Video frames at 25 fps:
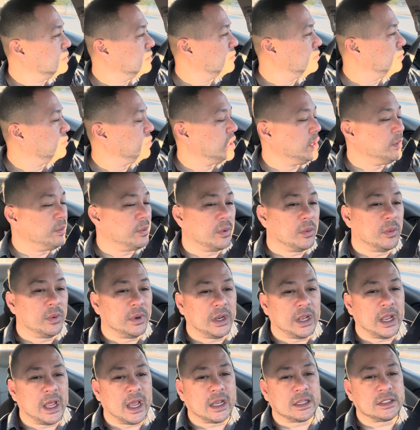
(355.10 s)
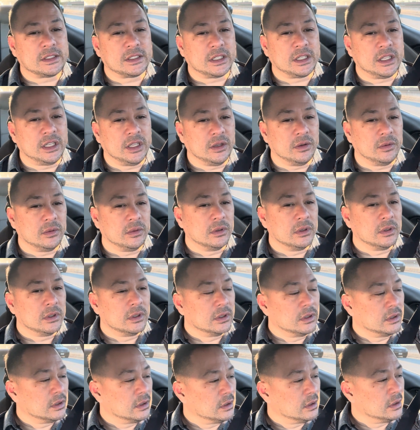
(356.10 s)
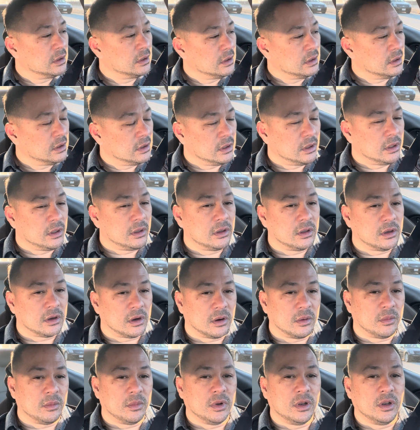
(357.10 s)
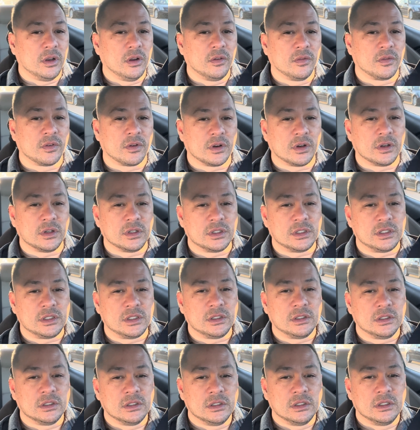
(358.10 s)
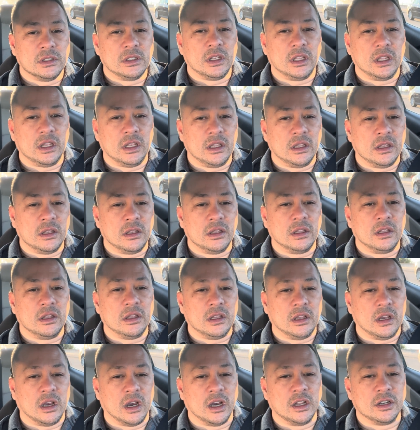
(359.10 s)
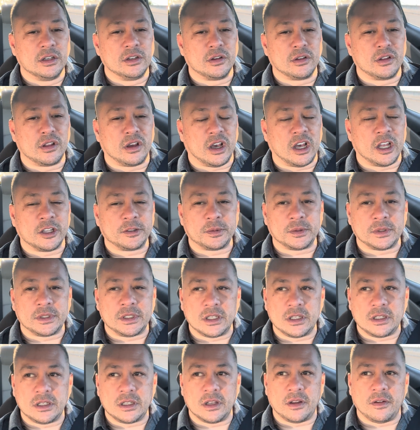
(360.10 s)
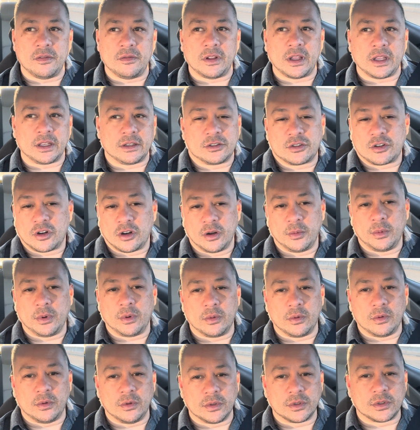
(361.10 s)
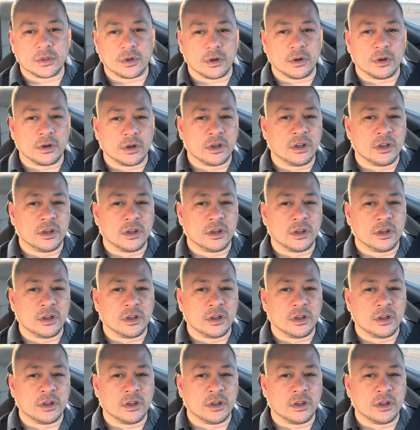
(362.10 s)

people would execute their maneuvers under the auspices of like tournament rules or